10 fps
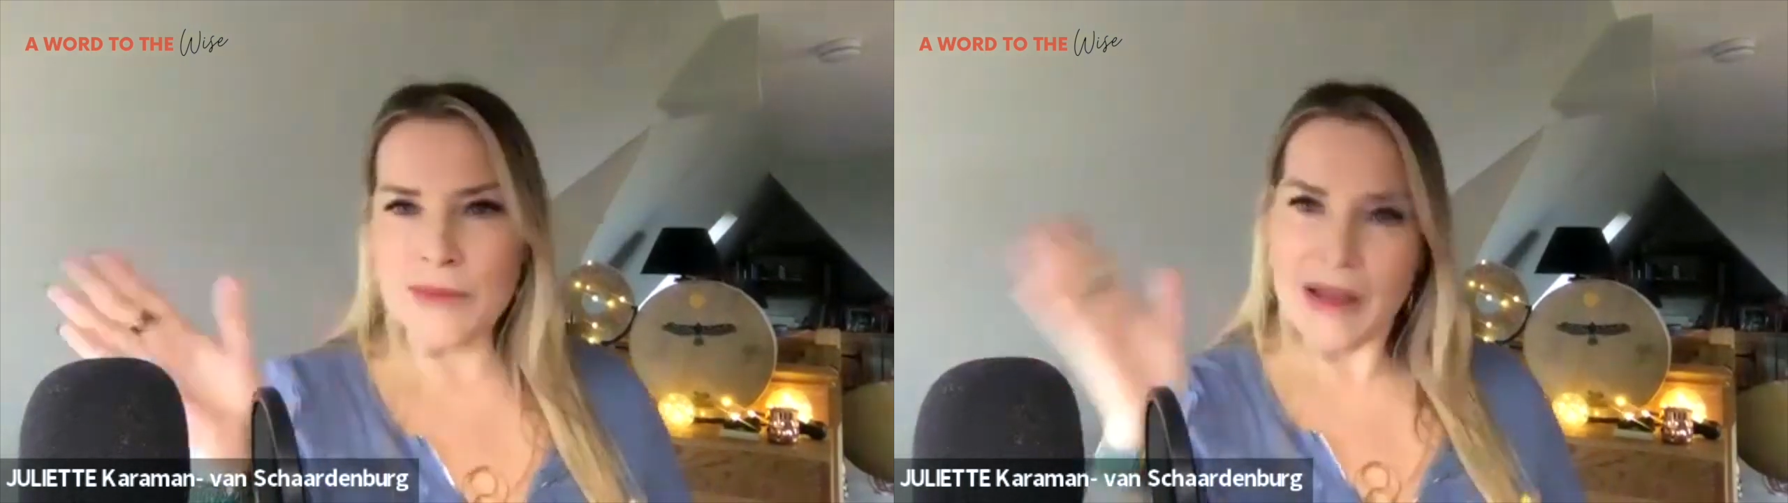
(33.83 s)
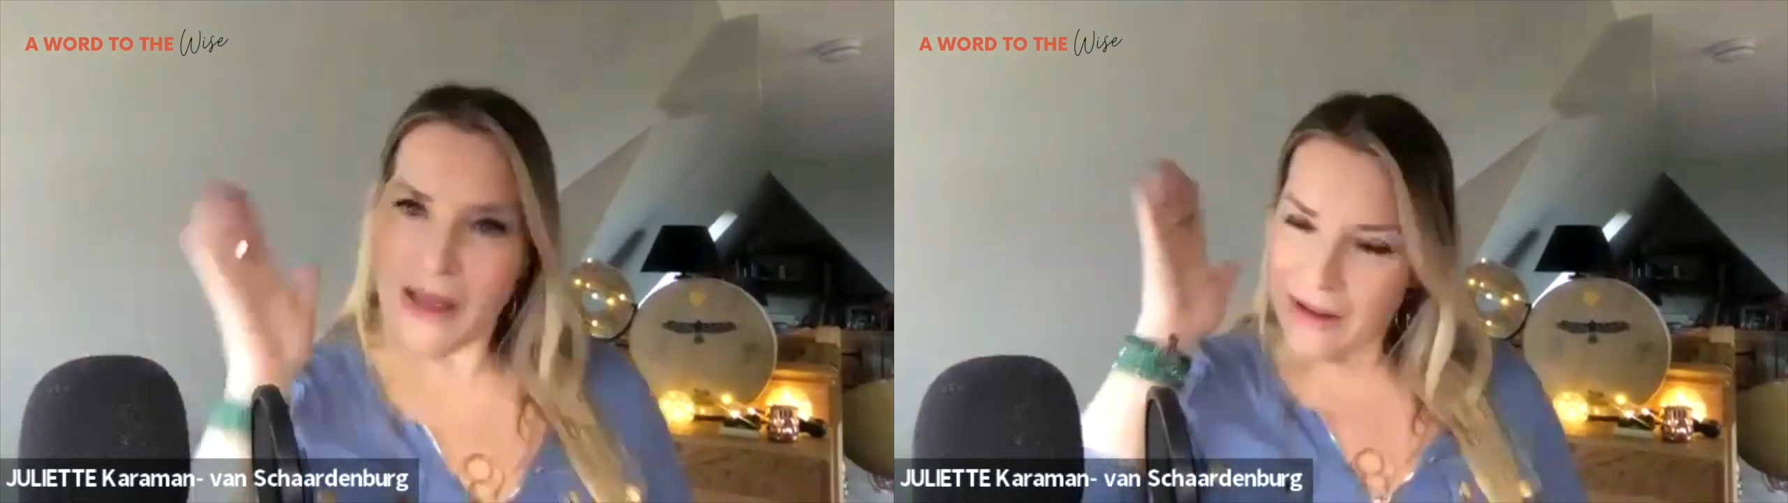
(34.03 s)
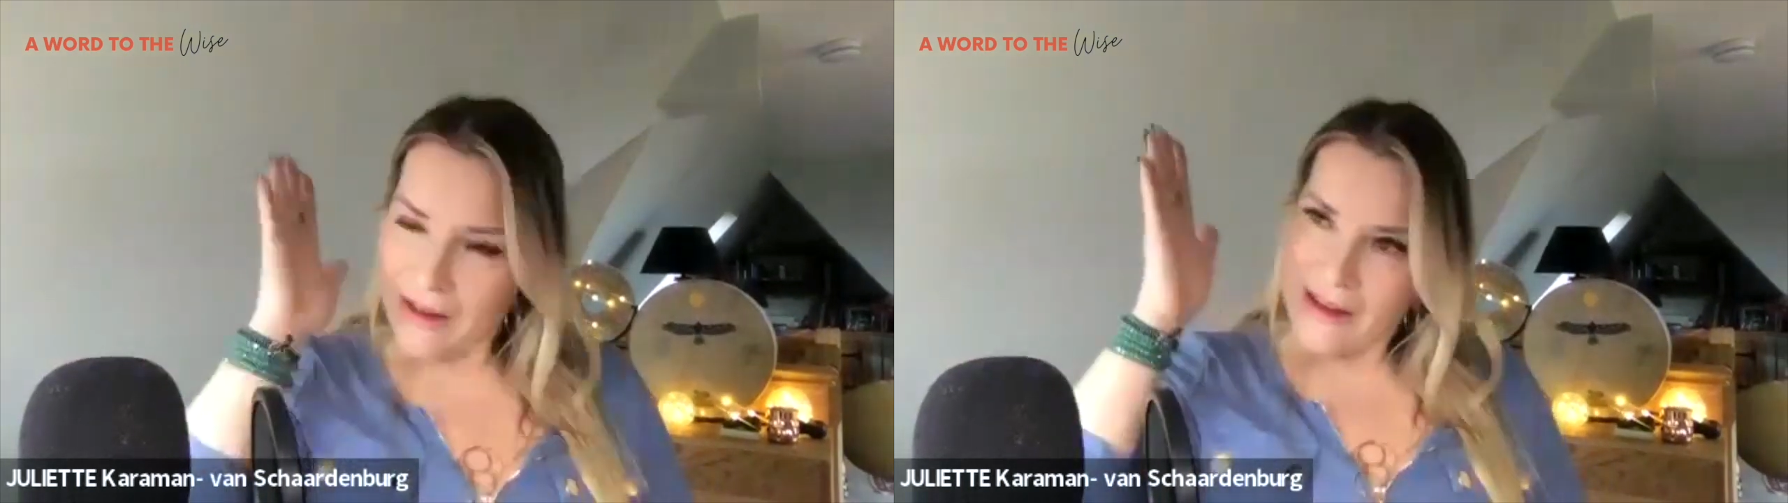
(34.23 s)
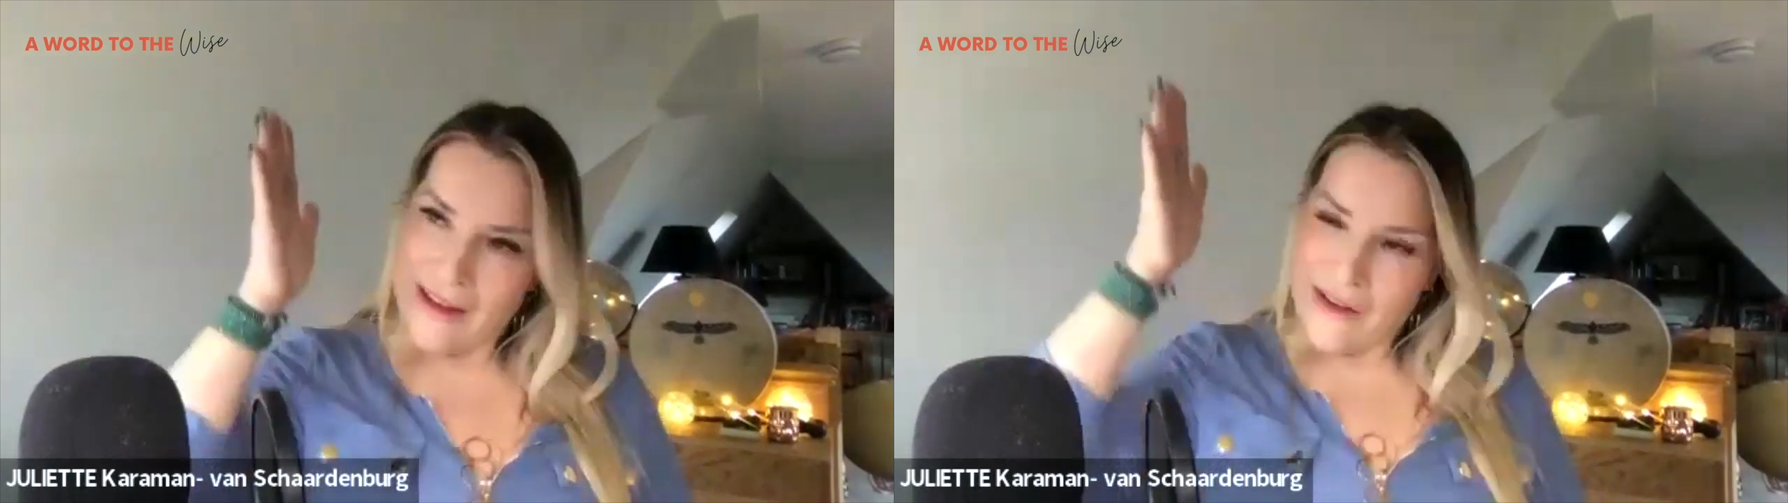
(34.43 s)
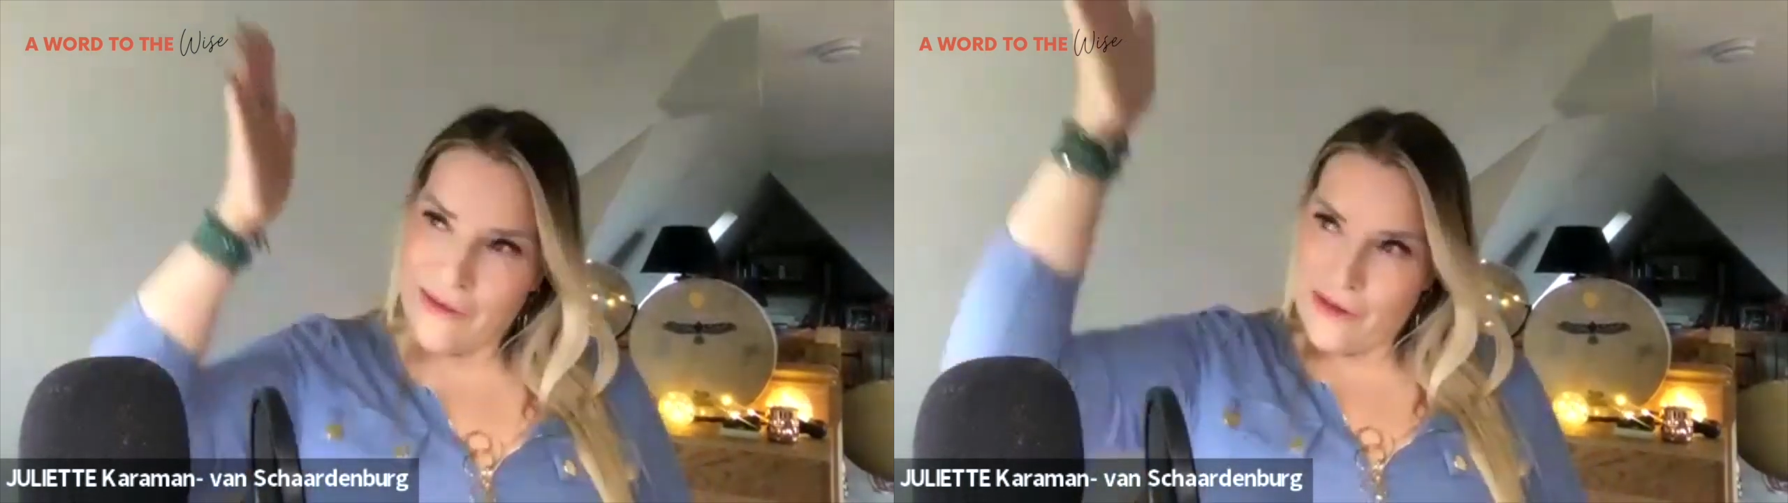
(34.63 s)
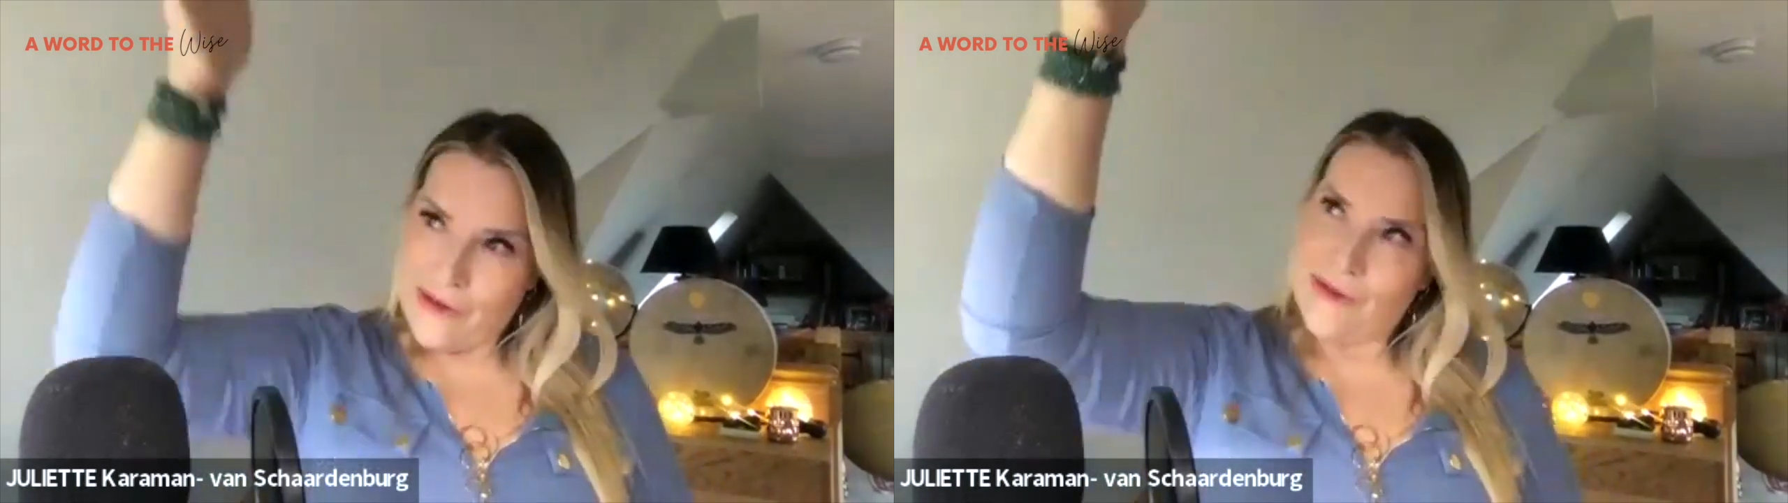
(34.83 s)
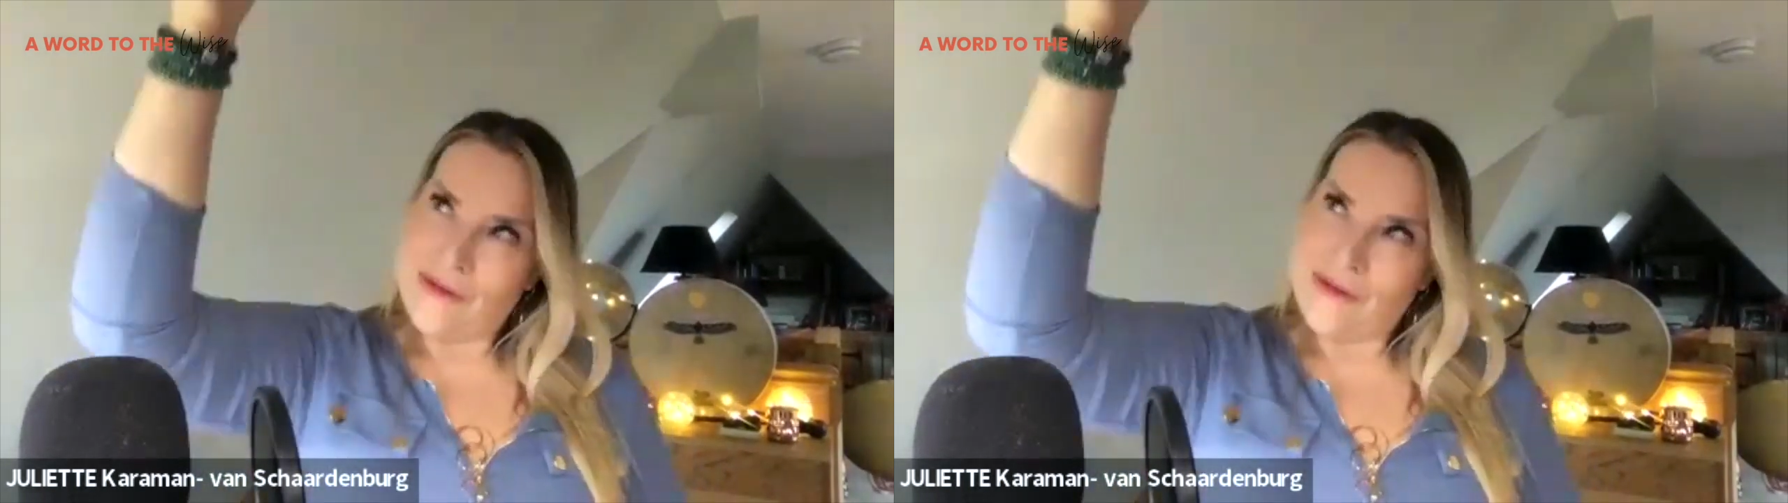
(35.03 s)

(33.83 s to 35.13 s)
But if you